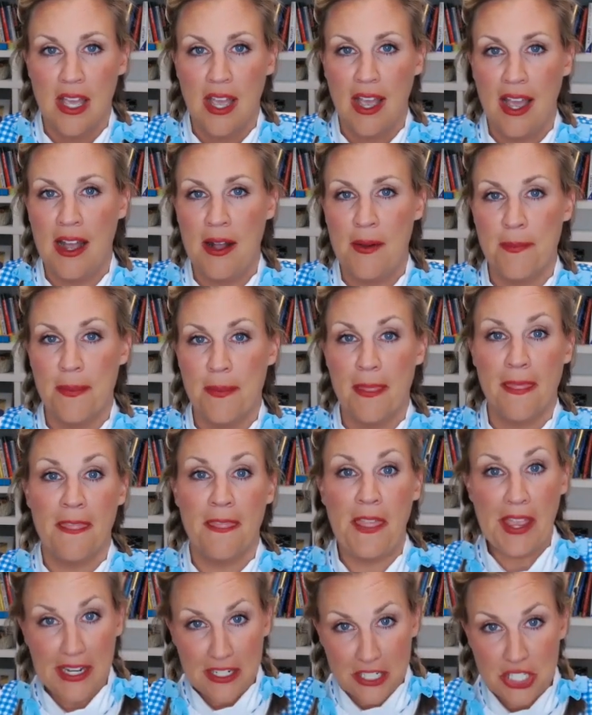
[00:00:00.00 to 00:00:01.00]
Um,
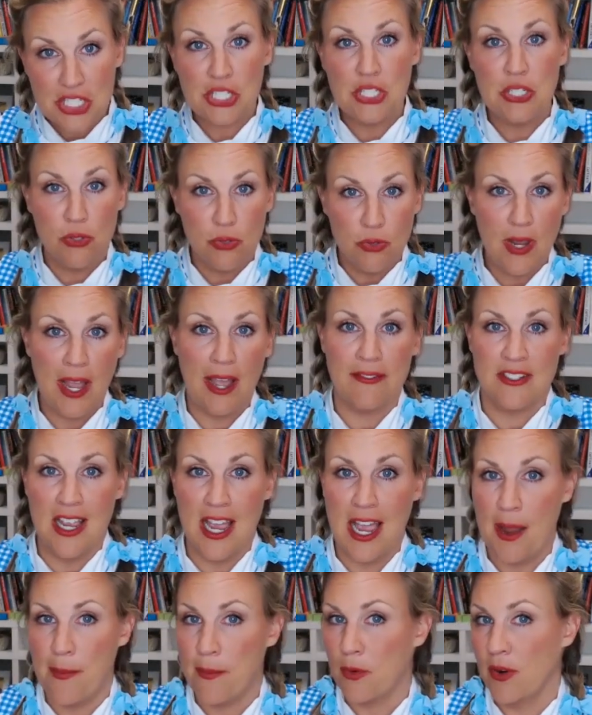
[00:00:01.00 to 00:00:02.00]
they too have to
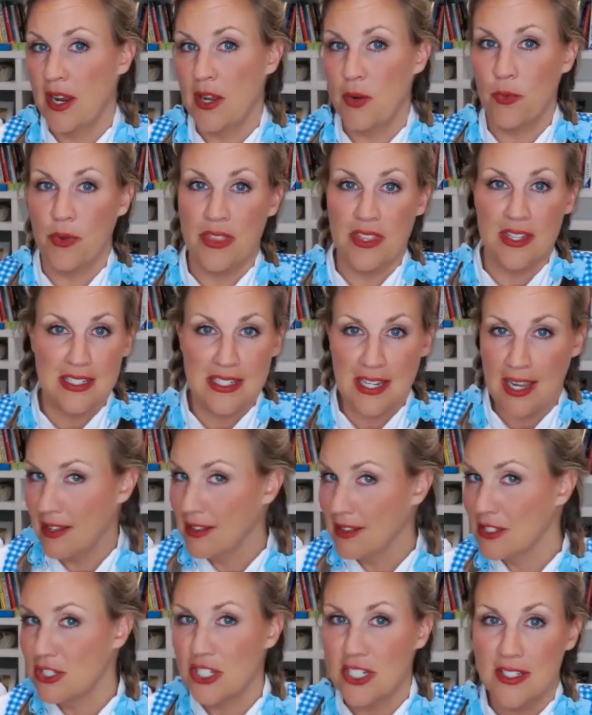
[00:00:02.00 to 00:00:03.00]
operate with
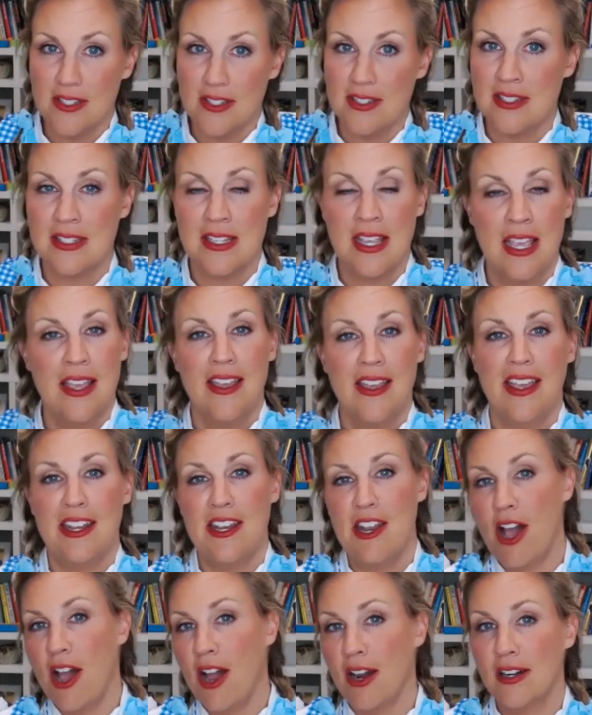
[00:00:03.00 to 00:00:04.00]
intelligence
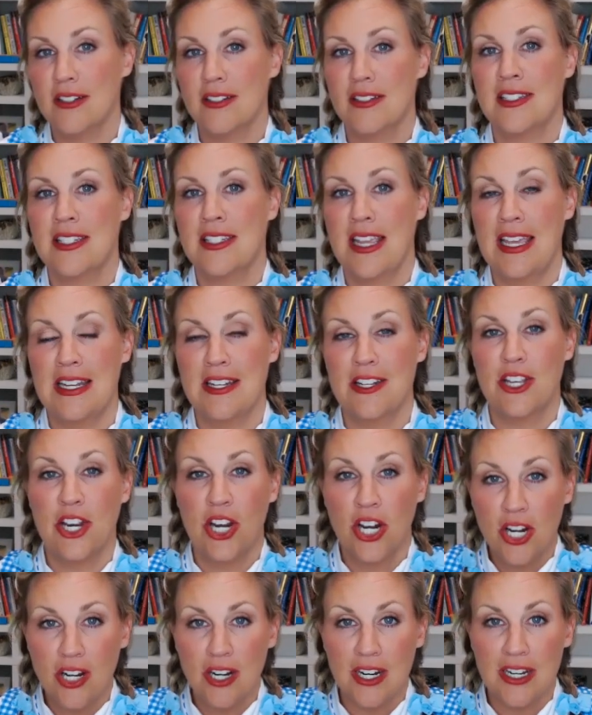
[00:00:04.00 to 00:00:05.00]
and heart and
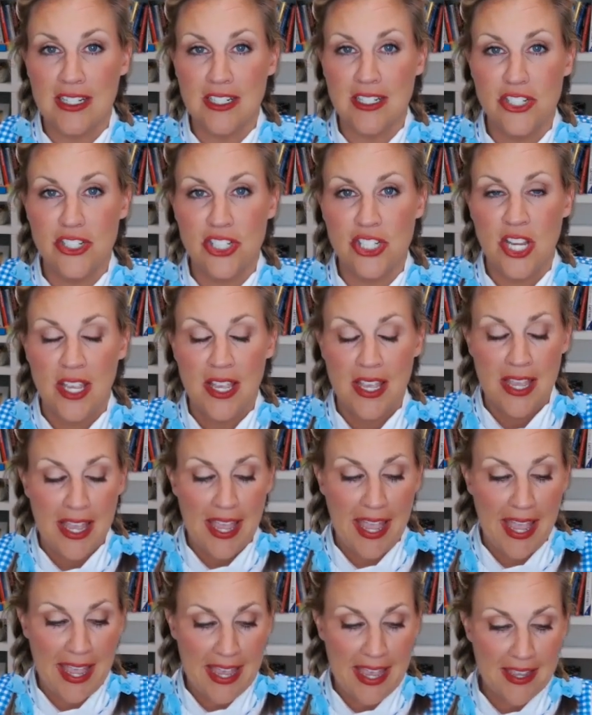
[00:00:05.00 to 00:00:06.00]
courage.
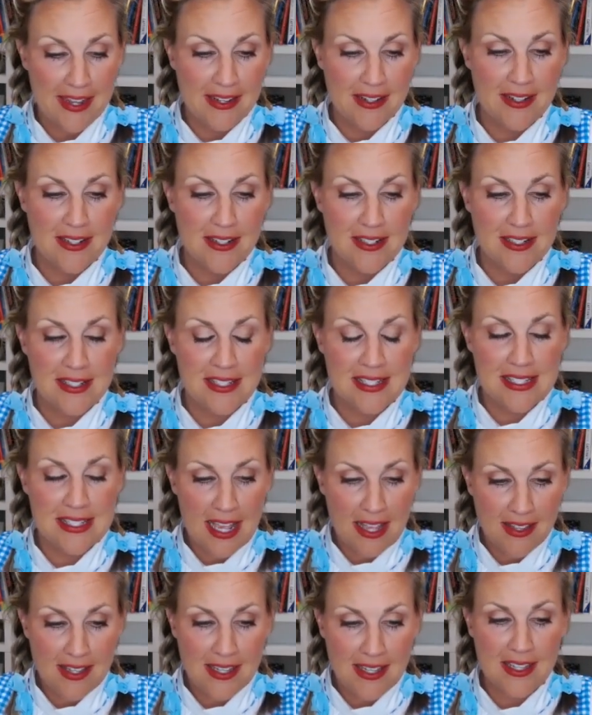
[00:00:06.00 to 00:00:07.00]
And
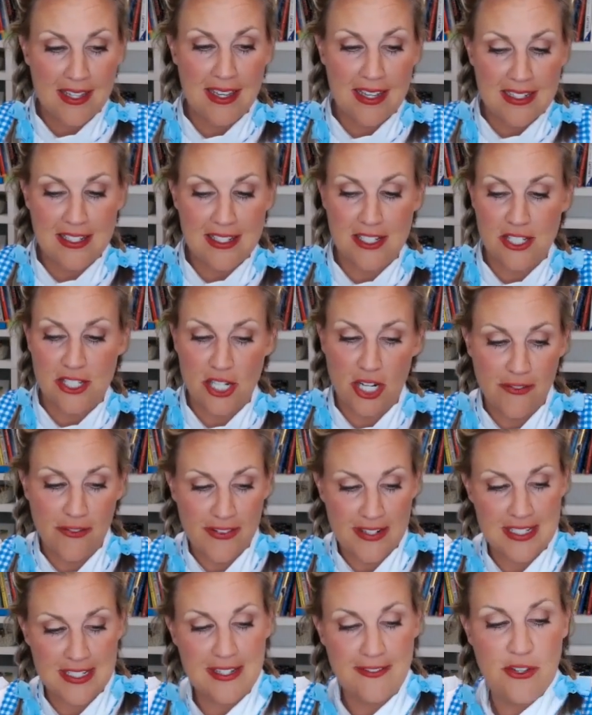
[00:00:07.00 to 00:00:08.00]
selling as a
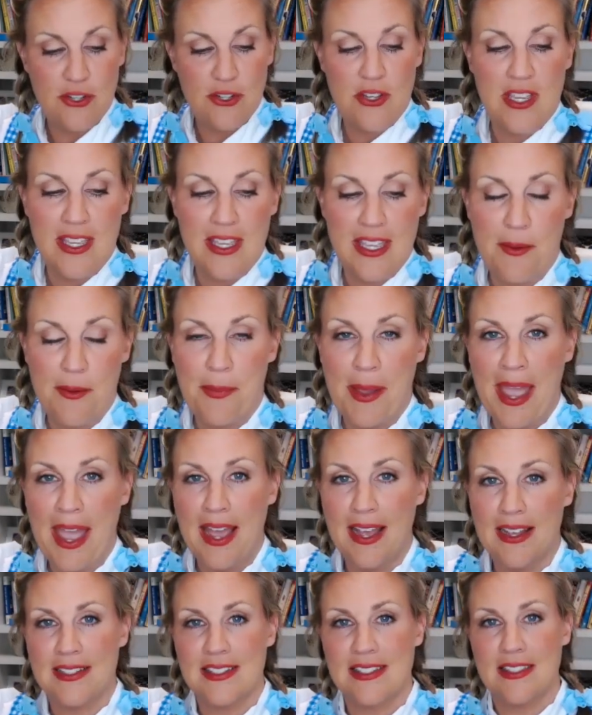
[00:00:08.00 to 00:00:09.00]
service, if you can get
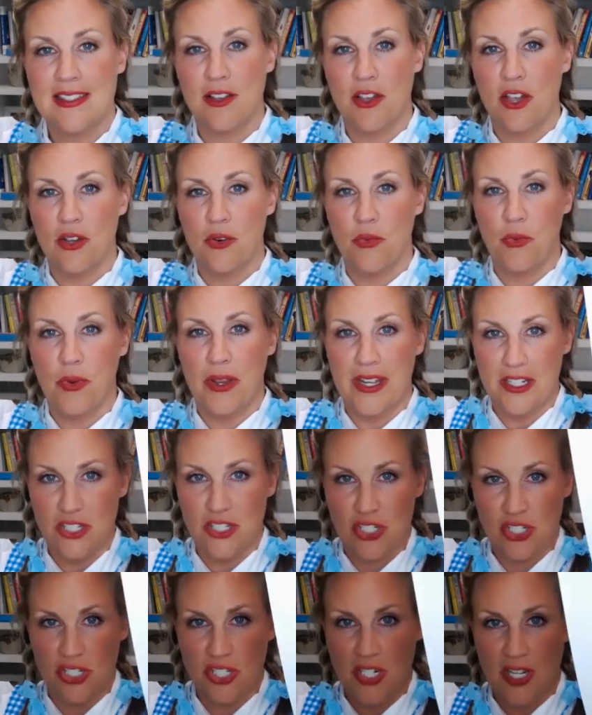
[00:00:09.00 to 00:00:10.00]
past the good
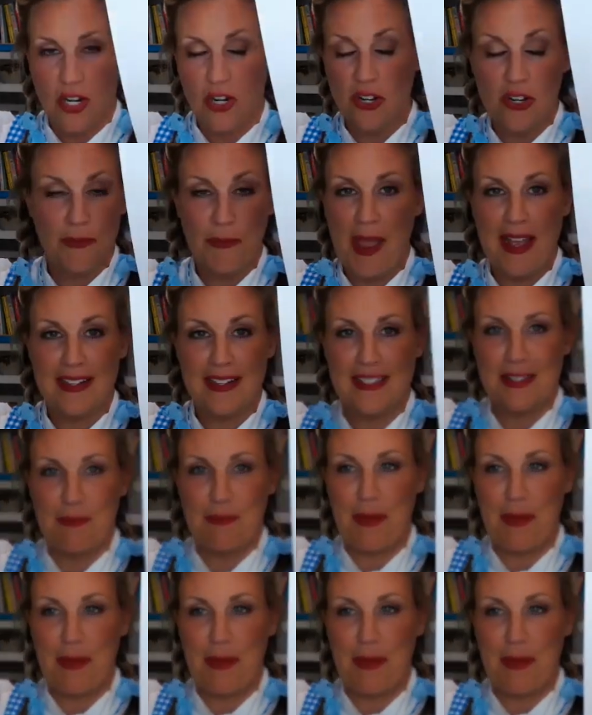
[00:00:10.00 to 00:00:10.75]
witch or past the